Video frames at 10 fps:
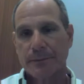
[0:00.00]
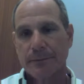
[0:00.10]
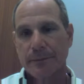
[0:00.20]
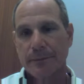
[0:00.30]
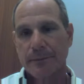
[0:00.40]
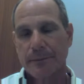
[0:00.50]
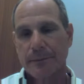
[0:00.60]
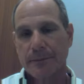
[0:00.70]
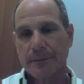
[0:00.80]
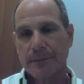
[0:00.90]

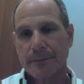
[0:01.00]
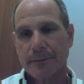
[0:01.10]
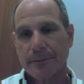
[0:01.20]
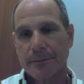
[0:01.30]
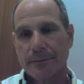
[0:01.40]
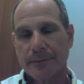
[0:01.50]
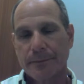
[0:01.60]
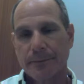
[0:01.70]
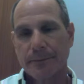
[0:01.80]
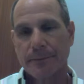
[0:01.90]

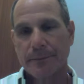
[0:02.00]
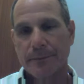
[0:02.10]
(silence)